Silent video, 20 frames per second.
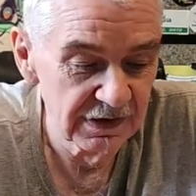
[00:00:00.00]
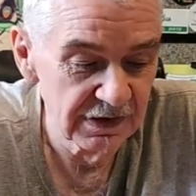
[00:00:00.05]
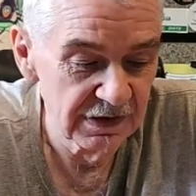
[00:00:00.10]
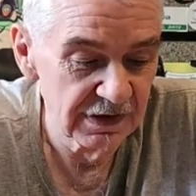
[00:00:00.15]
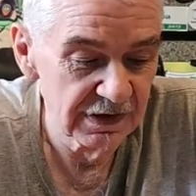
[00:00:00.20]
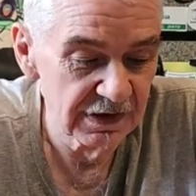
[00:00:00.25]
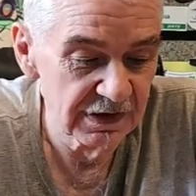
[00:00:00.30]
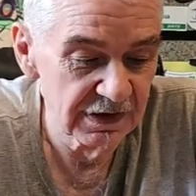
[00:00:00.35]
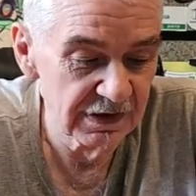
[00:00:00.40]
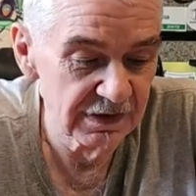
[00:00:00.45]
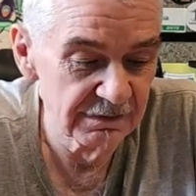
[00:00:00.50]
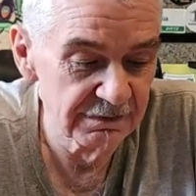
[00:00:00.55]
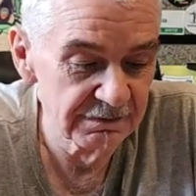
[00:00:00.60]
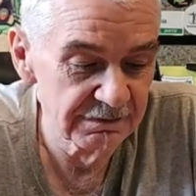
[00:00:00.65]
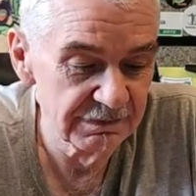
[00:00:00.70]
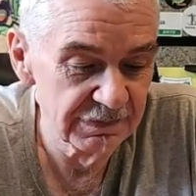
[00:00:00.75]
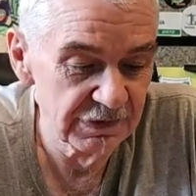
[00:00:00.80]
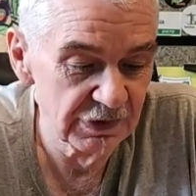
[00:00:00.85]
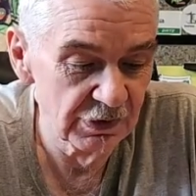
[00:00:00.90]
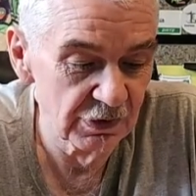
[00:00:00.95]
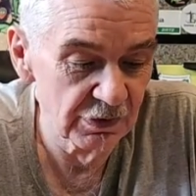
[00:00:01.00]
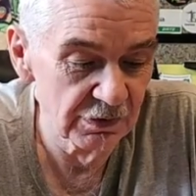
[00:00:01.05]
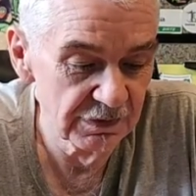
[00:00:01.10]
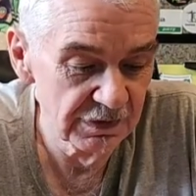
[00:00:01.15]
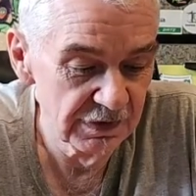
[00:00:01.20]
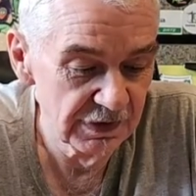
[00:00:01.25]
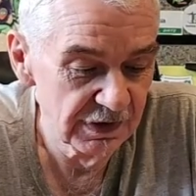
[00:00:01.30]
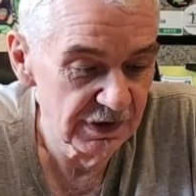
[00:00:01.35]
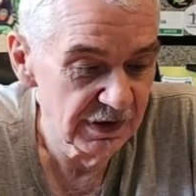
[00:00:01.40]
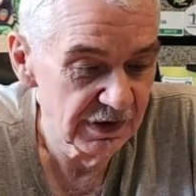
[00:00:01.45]
but
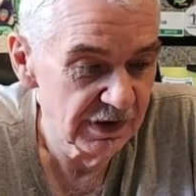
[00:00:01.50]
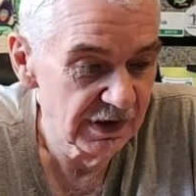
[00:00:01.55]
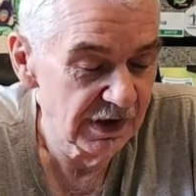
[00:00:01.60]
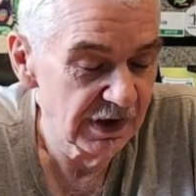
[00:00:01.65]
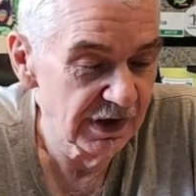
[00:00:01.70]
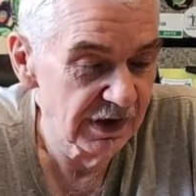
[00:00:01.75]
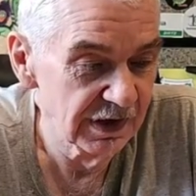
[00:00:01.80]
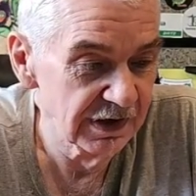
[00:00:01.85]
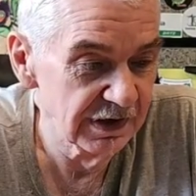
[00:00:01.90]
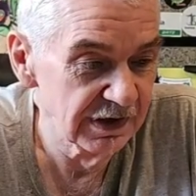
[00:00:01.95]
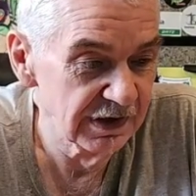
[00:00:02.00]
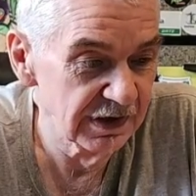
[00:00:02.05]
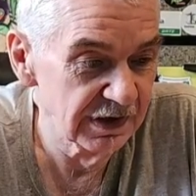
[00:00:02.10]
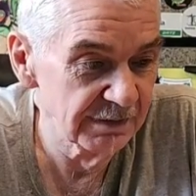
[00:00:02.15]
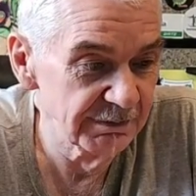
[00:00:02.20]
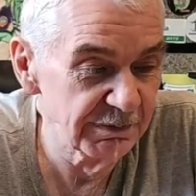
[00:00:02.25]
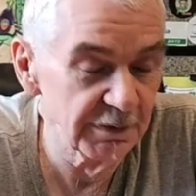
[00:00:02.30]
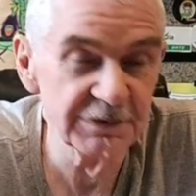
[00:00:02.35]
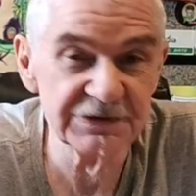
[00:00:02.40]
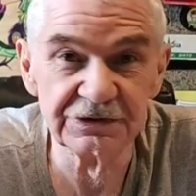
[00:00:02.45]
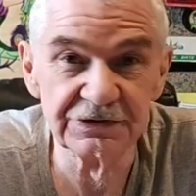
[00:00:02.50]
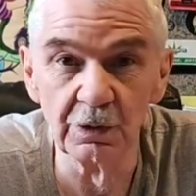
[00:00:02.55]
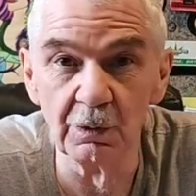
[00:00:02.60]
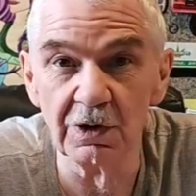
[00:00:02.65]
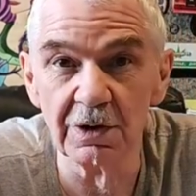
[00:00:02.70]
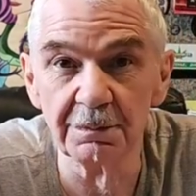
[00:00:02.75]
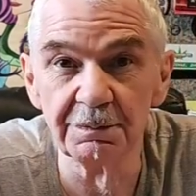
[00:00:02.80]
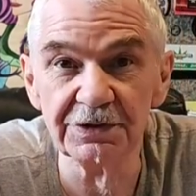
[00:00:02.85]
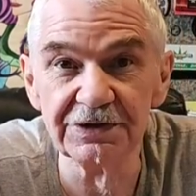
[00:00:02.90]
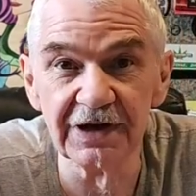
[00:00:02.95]
we still
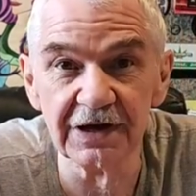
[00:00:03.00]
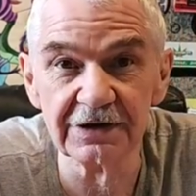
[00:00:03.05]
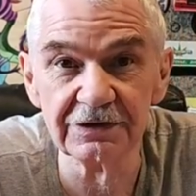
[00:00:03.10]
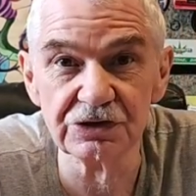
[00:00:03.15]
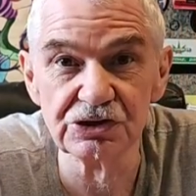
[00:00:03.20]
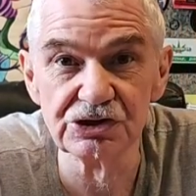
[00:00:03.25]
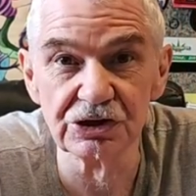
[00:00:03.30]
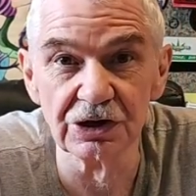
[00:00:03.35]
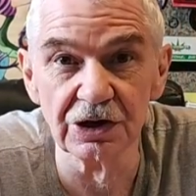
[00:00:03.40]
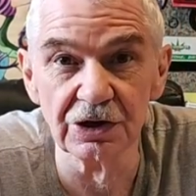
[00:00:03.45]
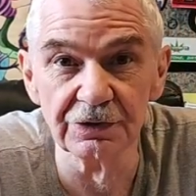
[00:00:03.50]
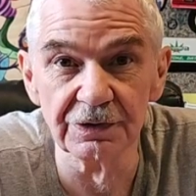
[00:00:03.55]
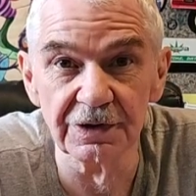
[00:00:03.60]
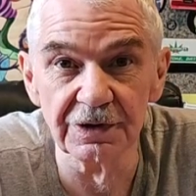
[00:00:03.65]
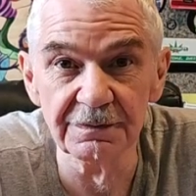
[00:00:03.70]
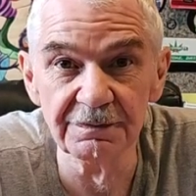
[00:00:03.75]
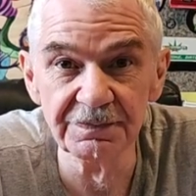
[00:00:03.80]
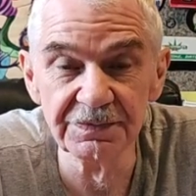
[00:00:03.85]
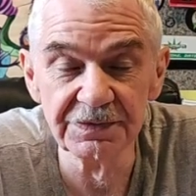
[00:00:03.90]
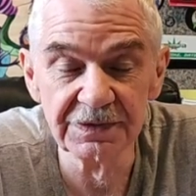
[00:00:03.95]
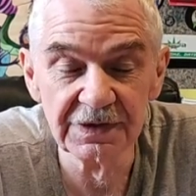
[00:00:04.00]
want to protect the children,